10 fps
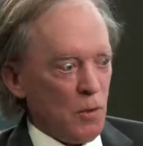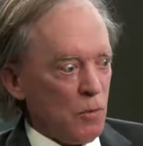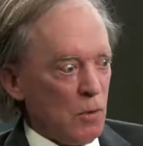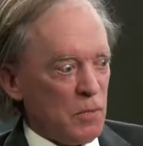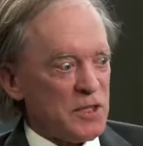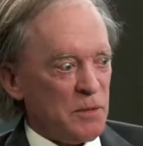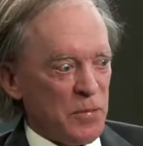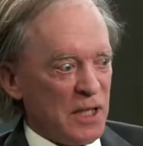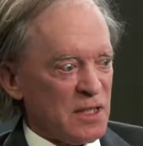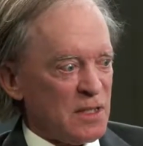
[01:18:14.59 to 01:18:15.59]
we're almost the
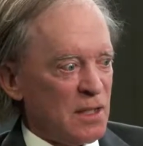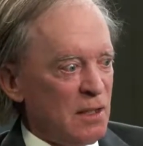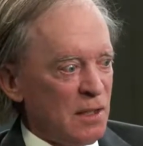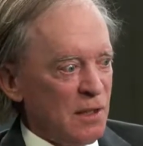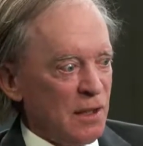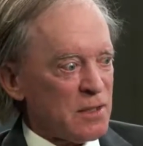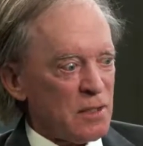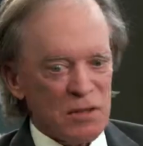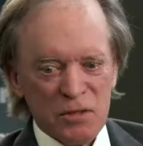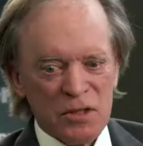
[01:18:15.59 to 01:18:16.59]
biggest
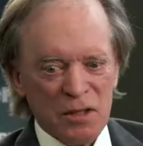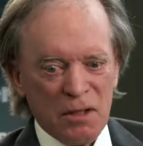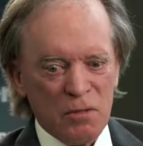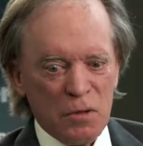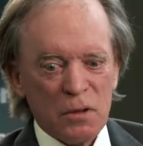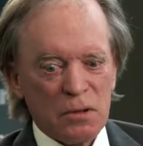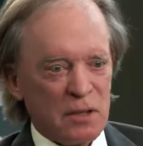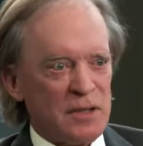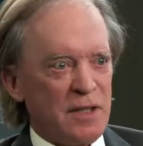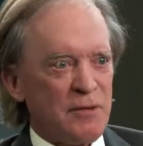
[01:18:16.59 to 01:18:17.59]
institution in the
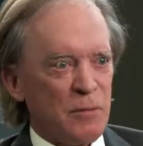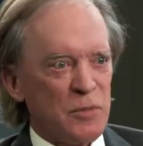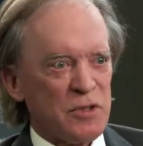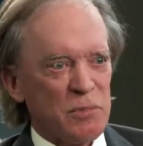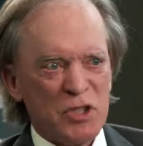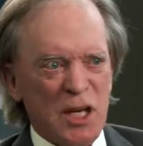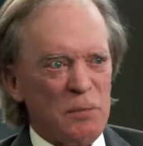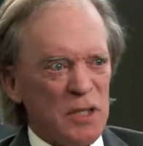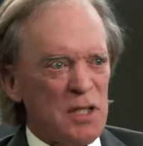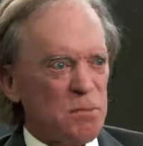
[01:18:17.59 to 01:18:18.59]
world, aside from some
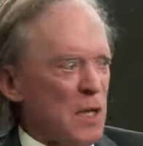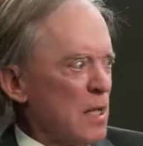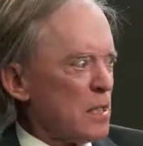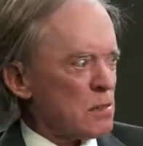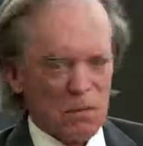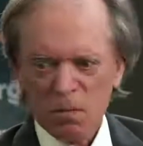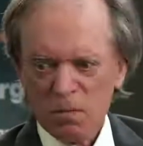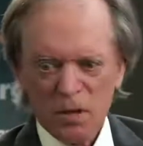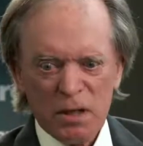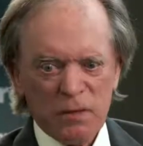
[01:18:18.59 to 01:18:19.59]
Japanese banks or
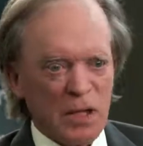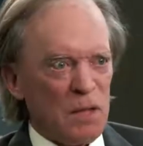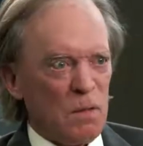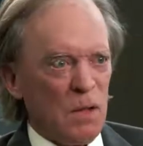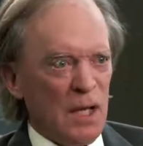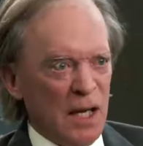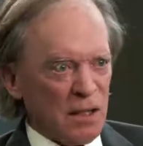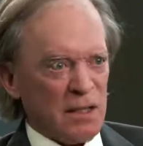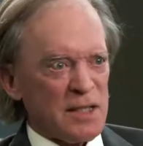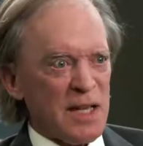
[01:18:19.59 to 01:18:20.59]
whatever. I go, how
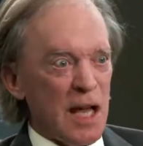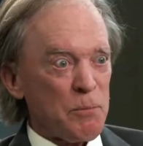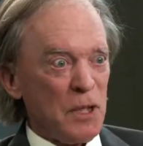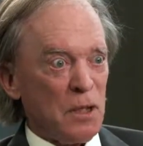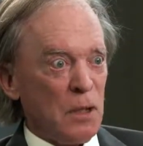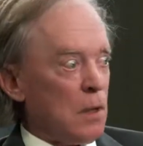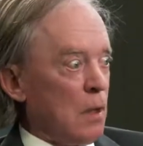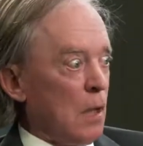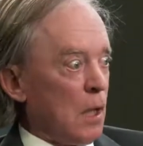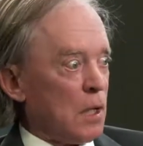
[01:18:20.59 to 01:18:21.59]
did this happen?
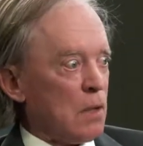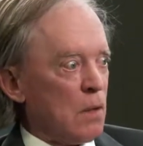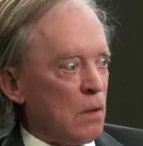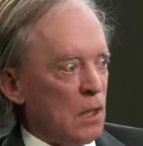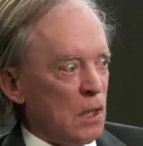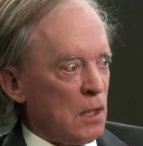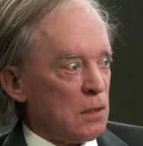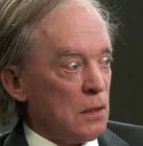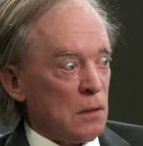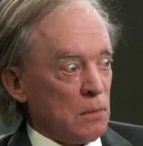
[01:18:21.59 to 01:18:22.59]
I go,
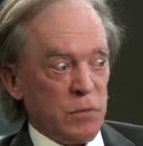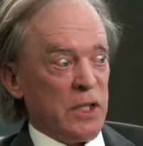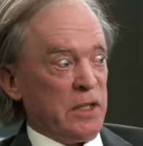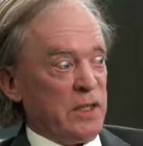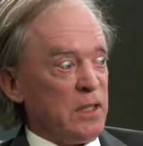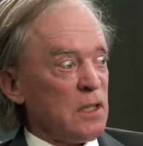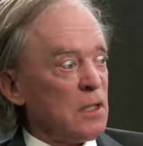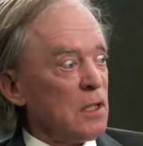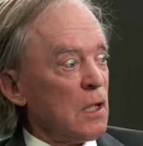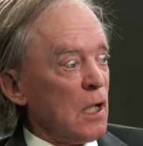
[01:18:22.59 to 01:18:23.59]
but it
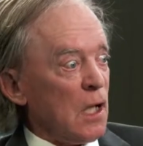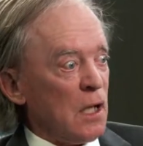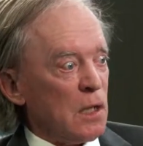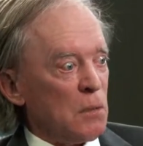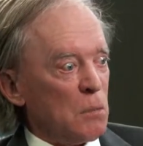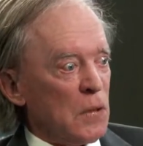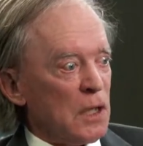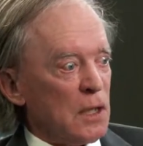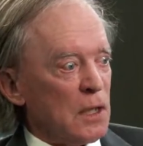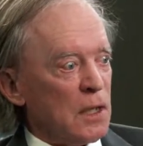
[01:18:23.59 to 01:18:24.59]
did. And
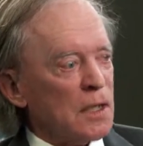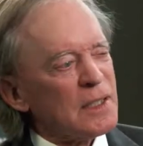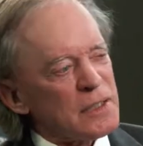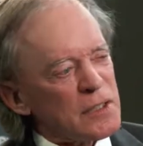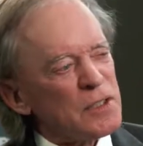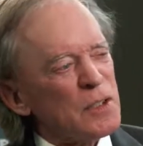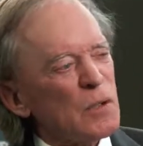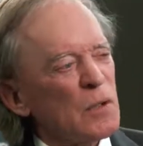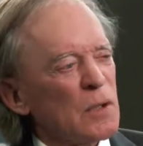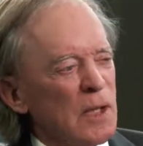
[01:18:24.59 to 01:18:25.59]

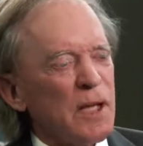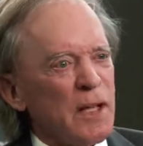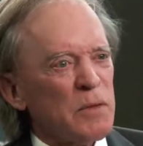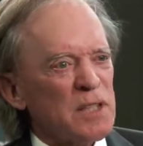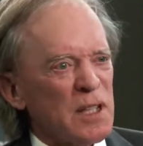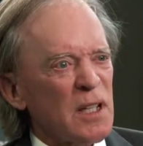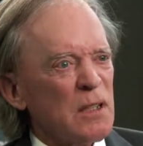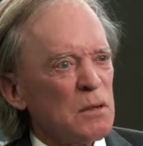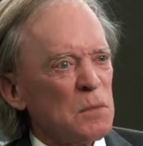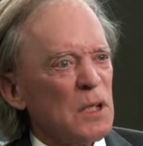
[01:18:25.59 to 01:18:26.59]
that was a
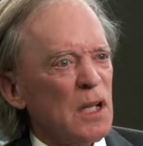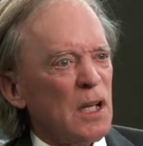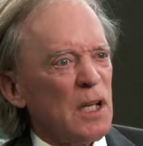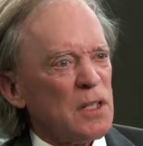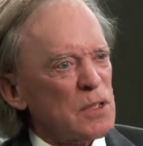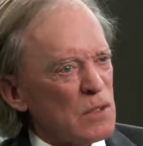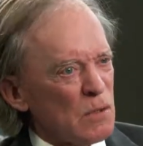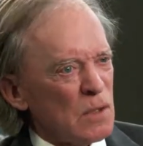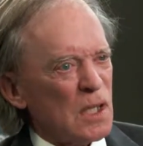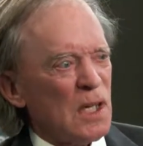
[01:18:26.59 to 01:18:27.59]
kingdom. And
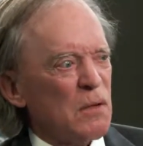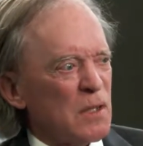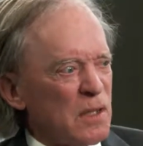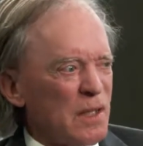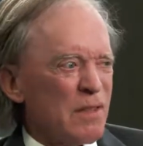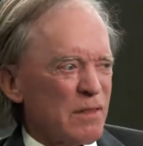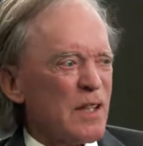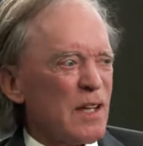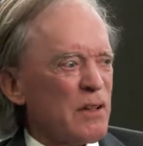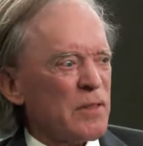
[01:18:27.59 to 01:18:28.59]
so I would think you've
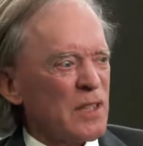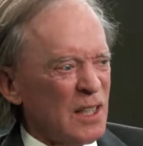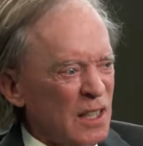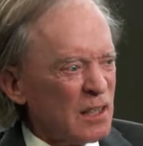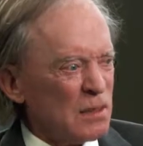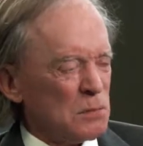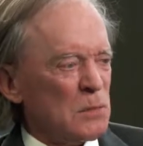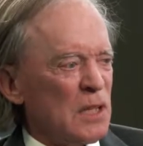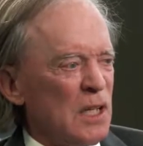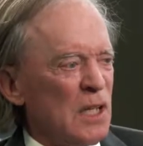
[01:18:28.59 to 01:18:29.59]
got to have a
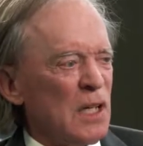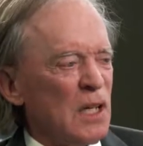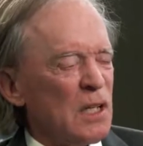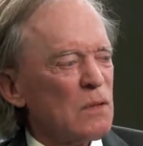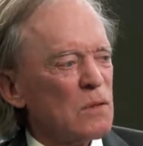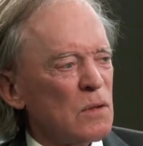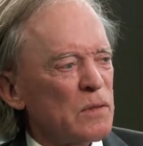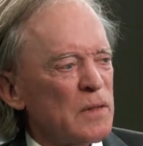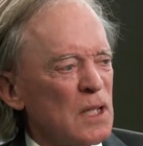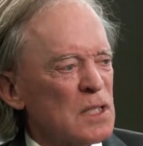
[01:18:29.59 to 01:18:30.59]
kingdom, and I don't know
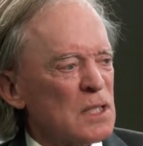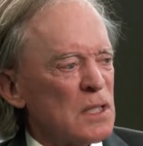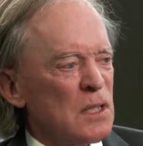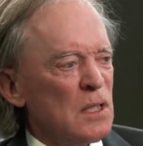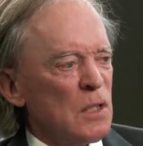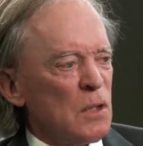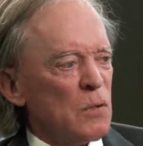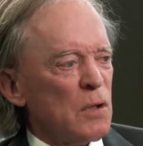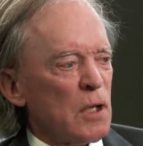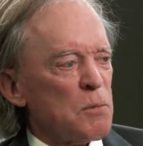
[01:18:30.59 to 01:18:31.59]
if that's
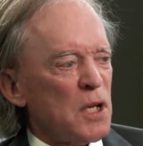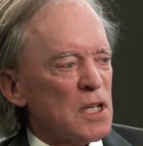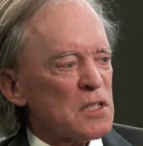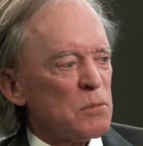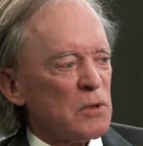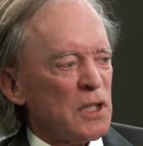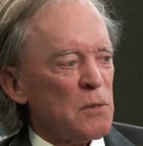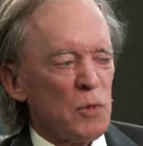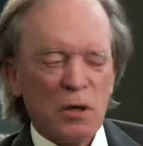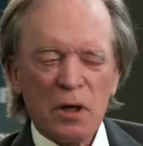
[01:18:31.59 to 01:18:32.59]
really possible
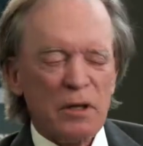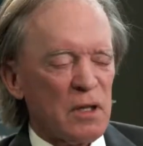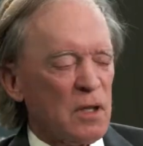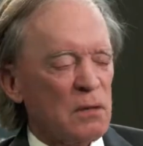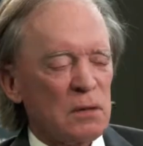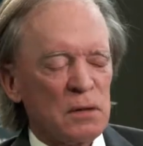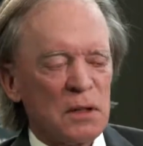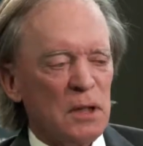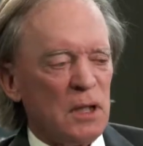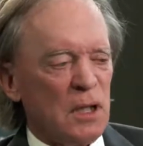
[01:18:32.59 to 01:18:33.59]
anymore, other than
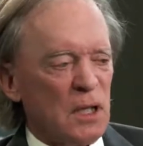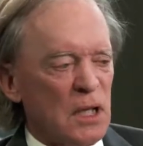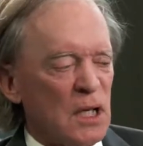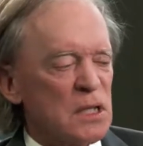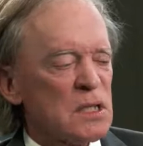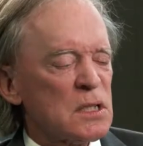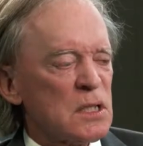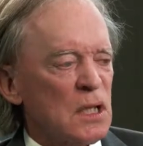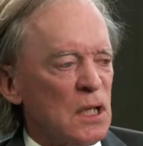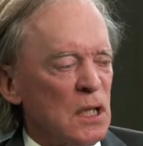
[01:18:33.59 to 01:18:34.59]
indexed